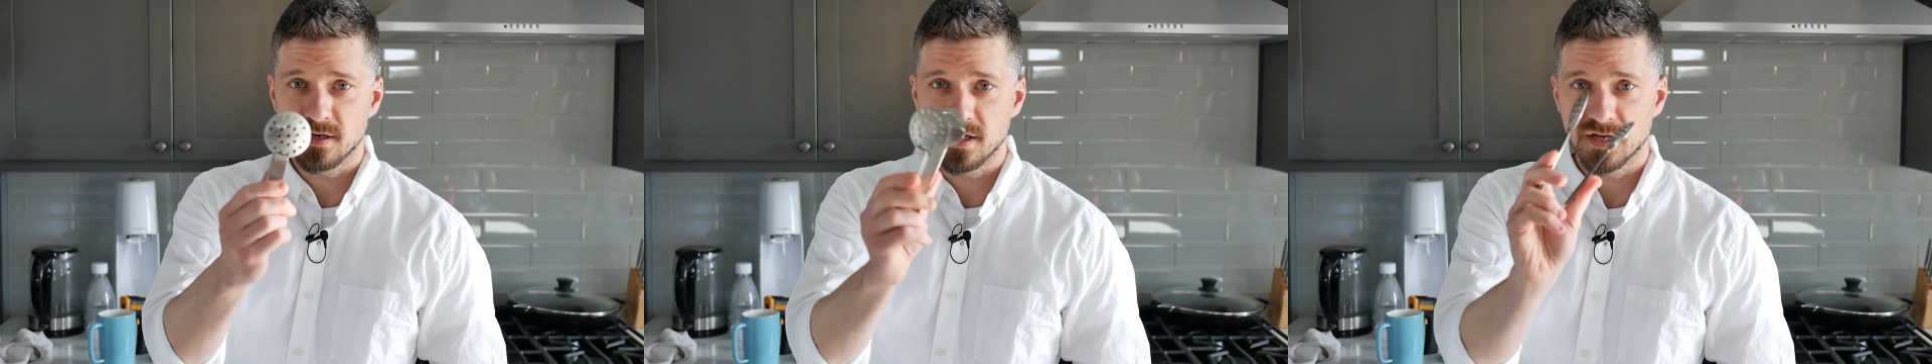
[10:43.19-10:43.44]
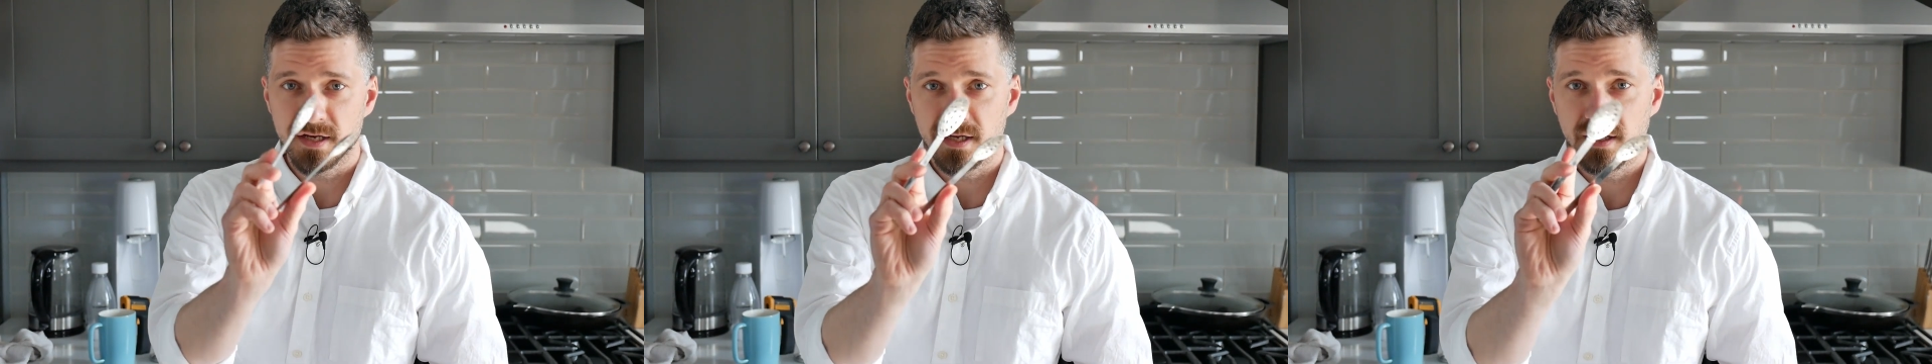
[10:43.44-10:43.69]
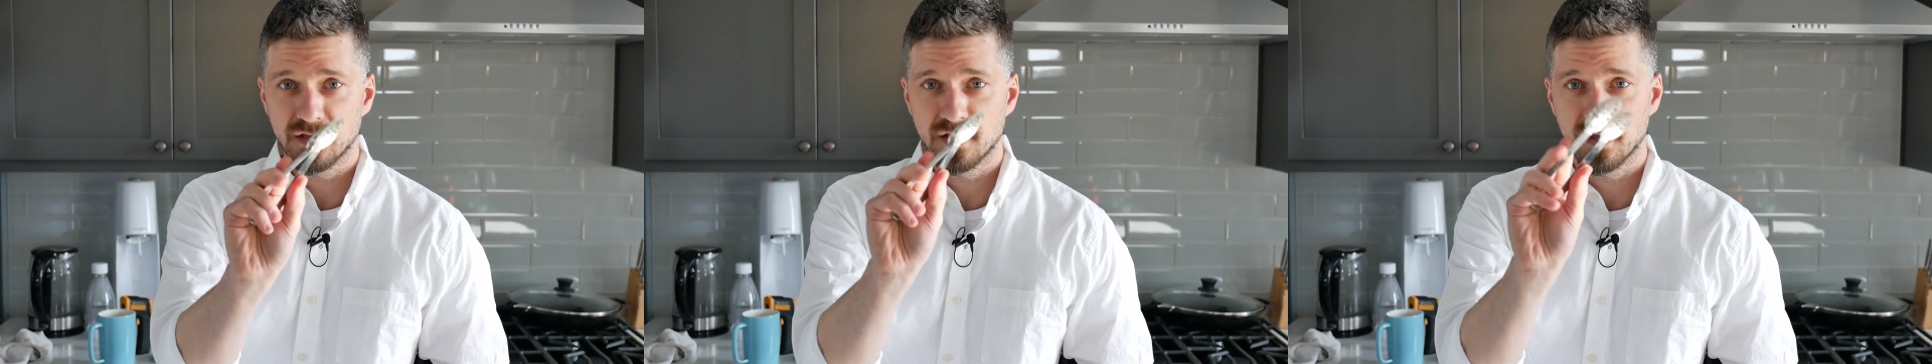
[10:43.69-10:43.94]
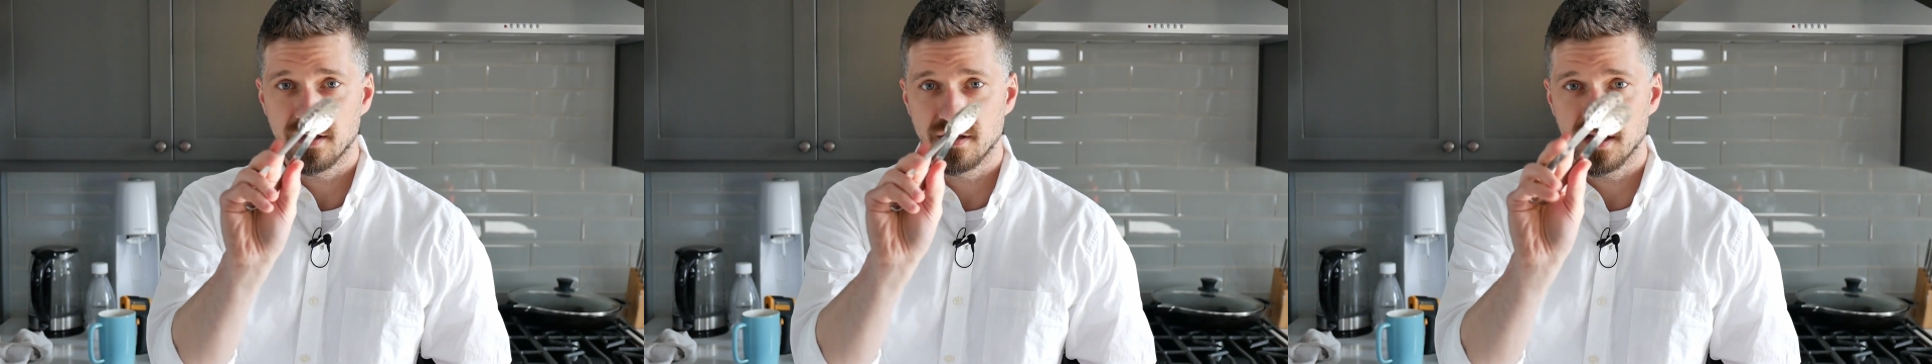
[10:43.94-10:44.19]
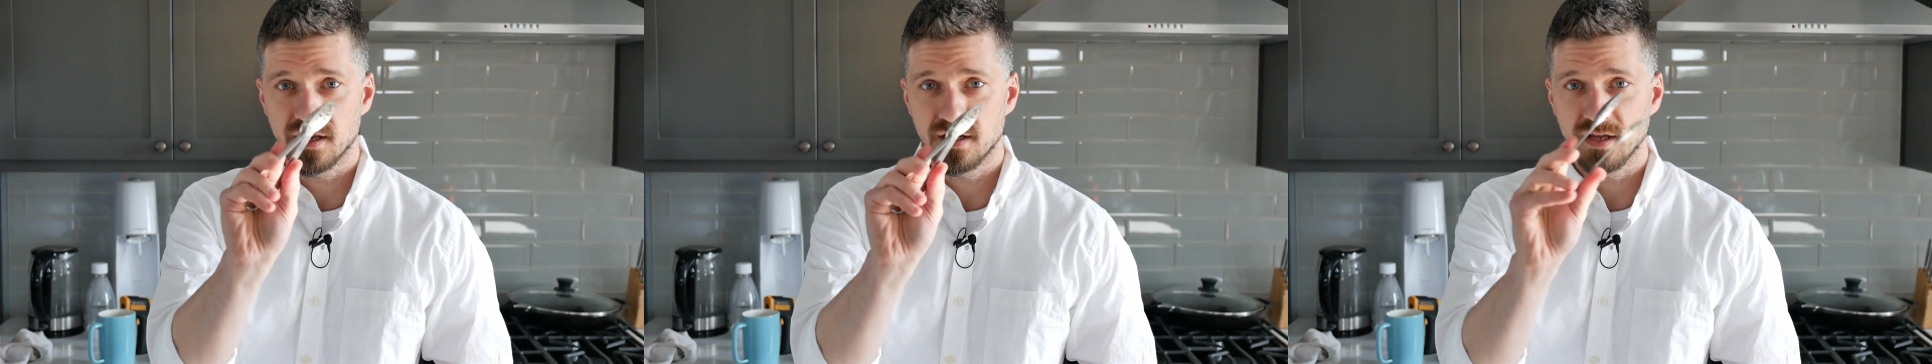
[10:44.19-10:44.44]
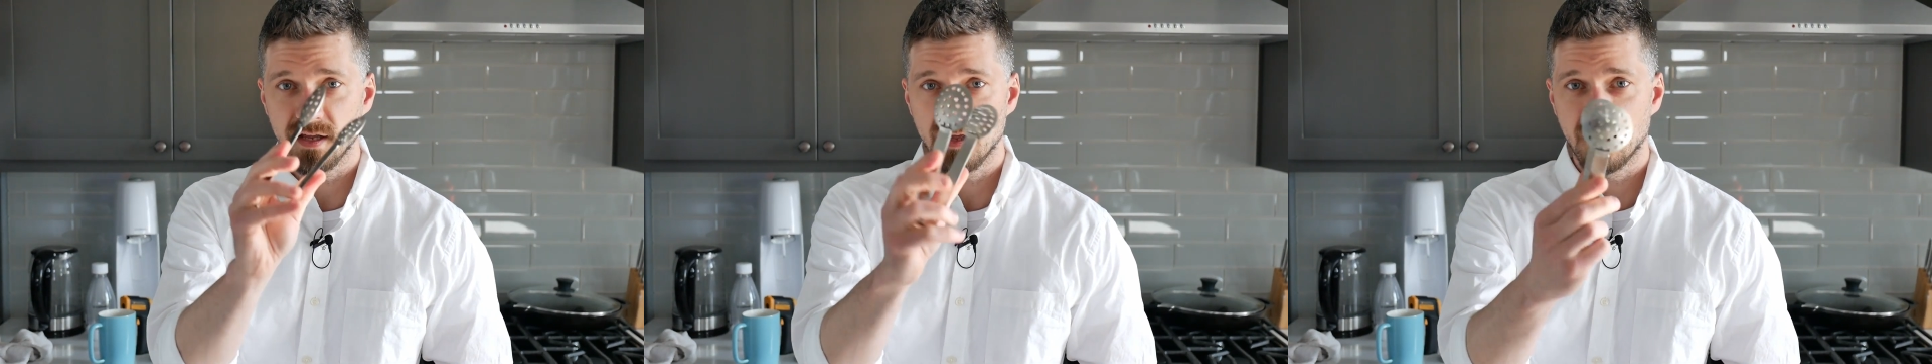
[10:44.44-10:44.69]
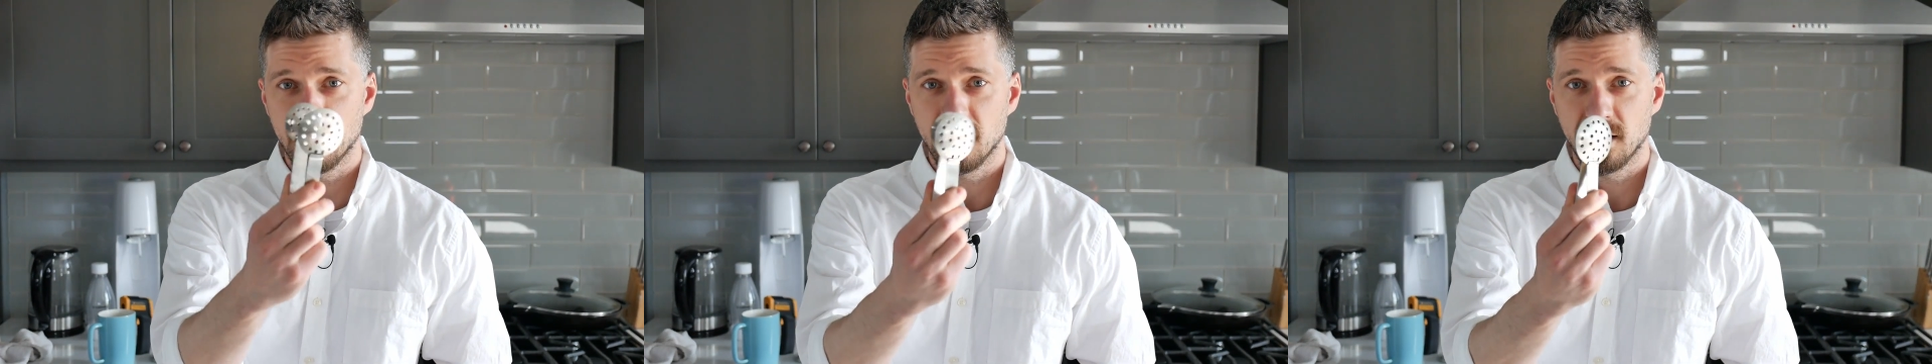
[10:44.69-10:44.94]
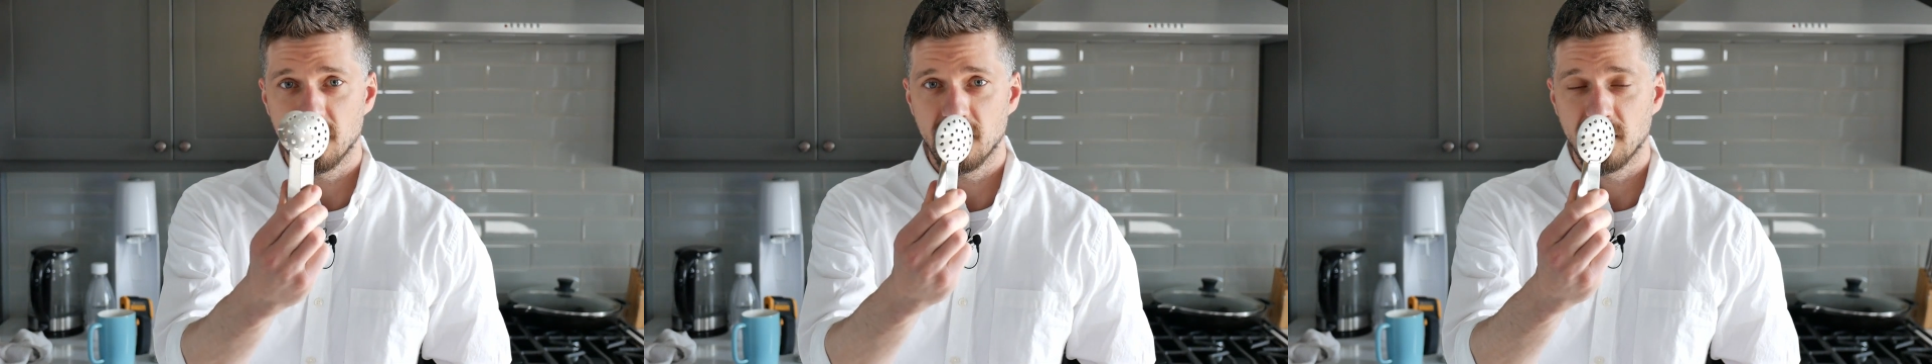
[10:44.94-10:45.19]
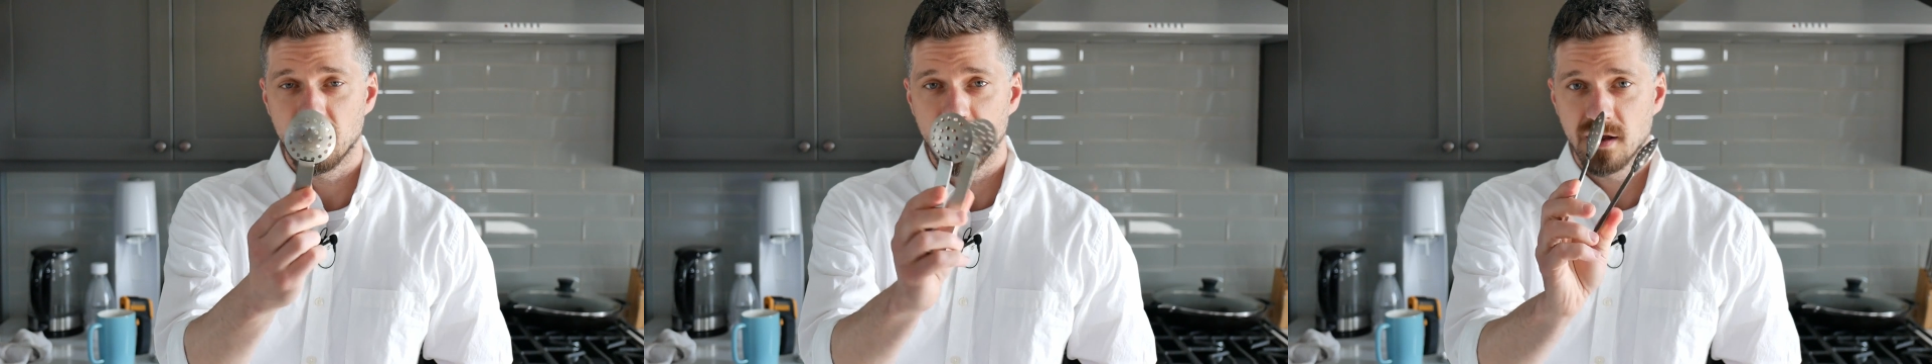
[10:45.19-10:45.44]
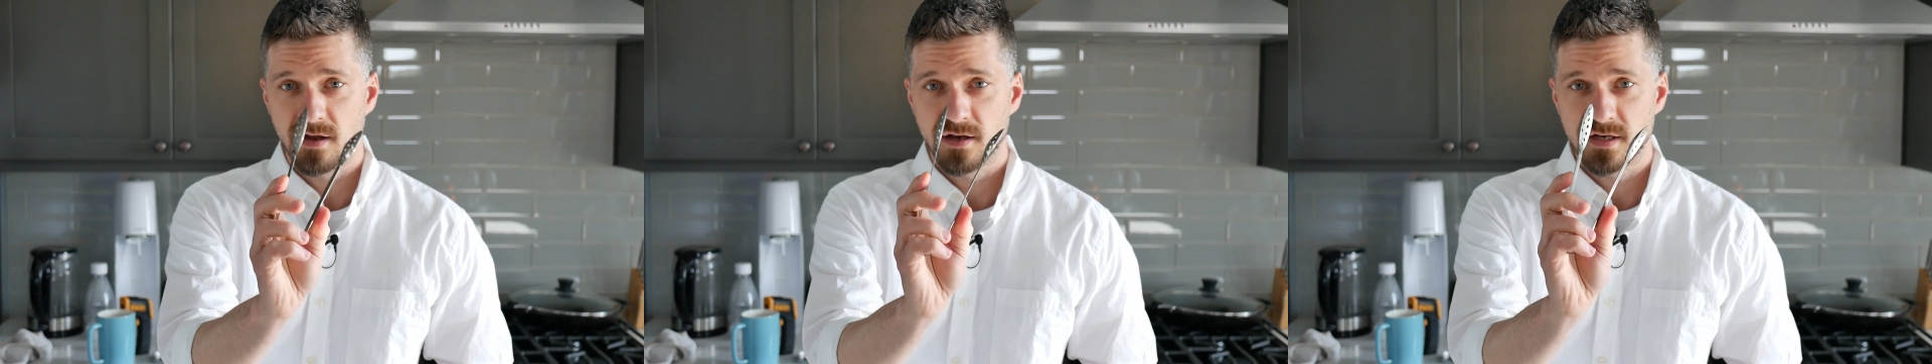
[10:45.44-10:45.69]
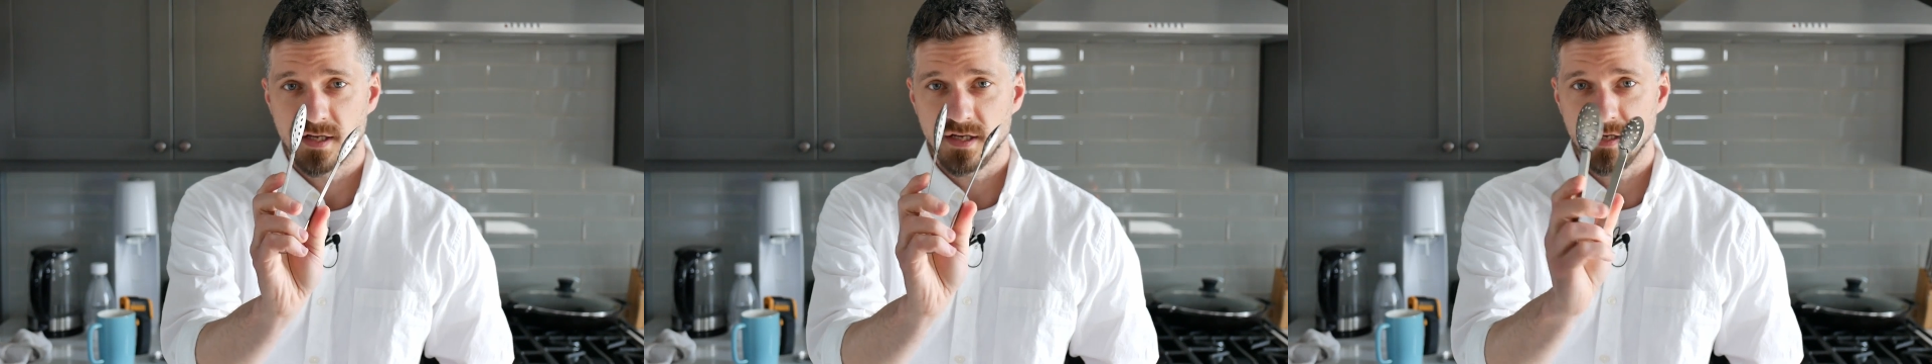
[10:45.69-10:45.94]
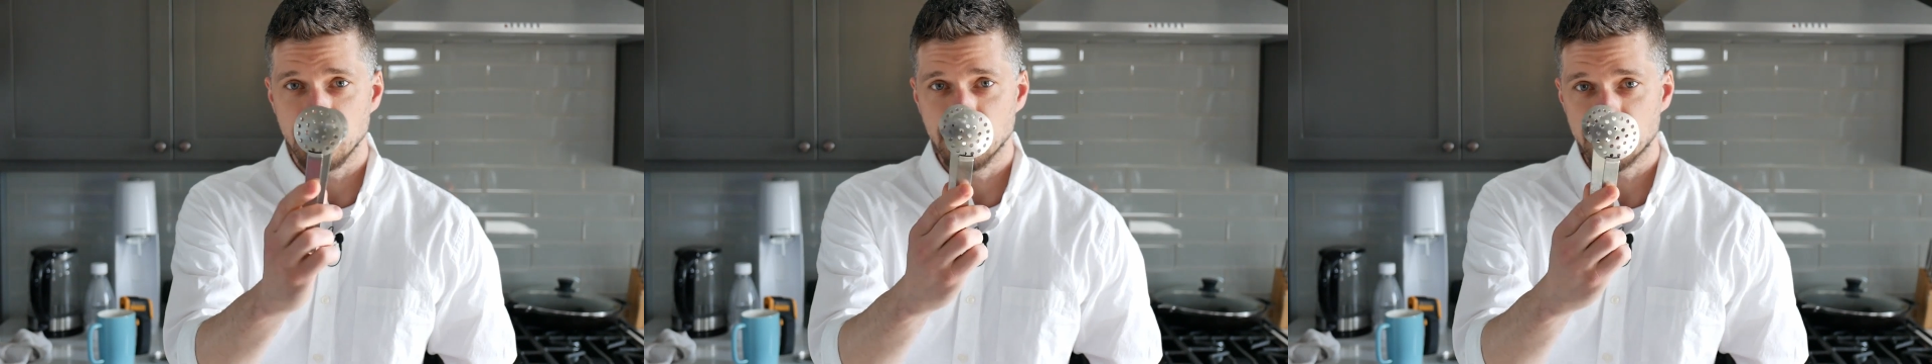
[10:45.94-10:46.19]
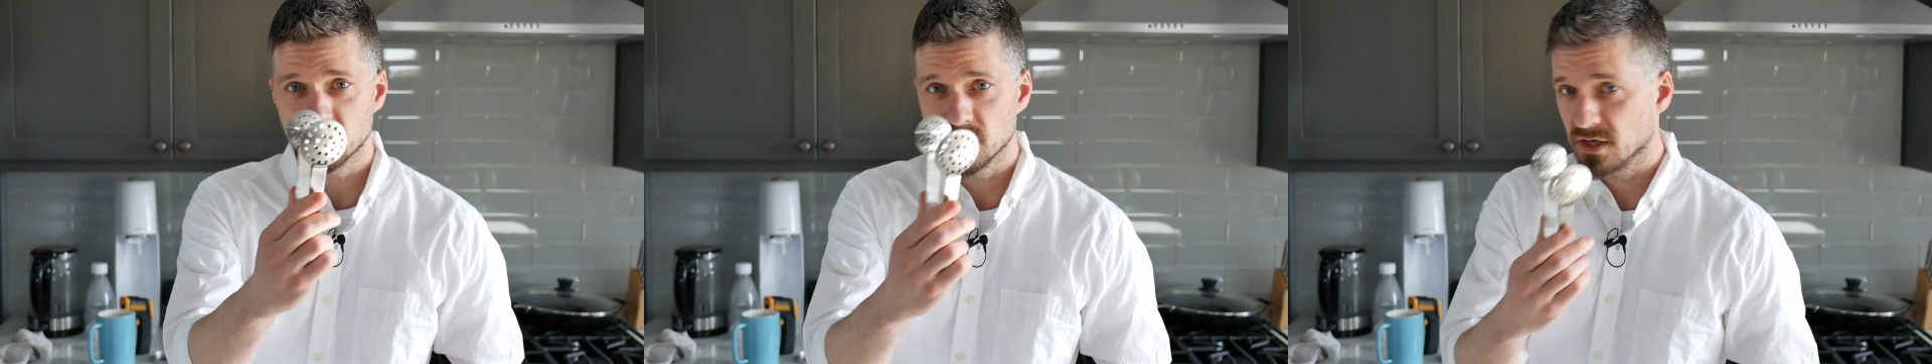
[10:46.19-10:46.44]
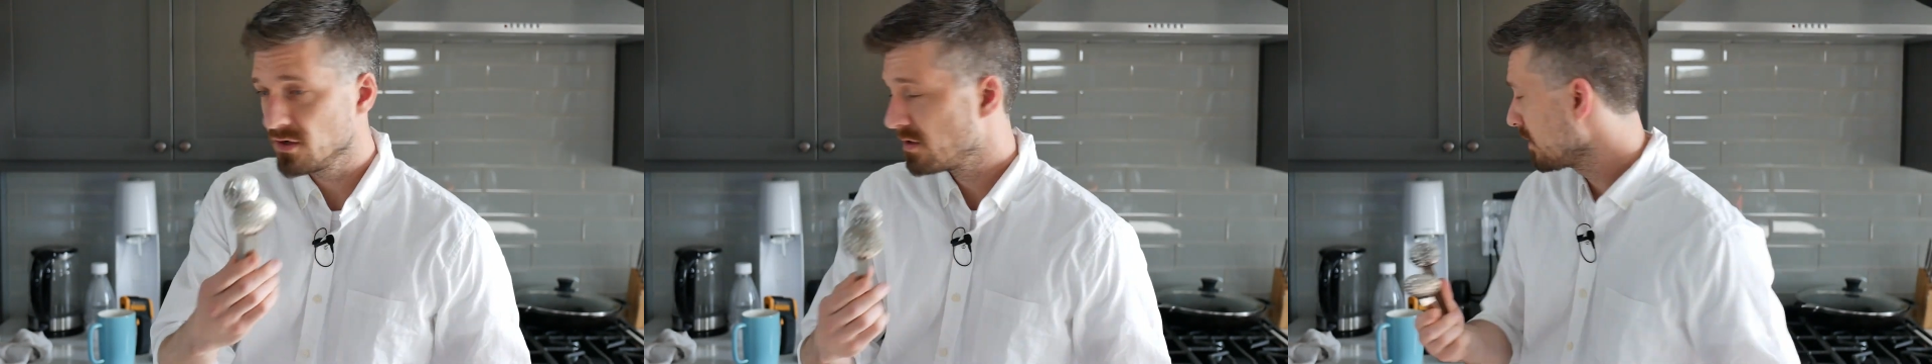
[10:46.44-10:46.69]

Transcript: dandy tea strainer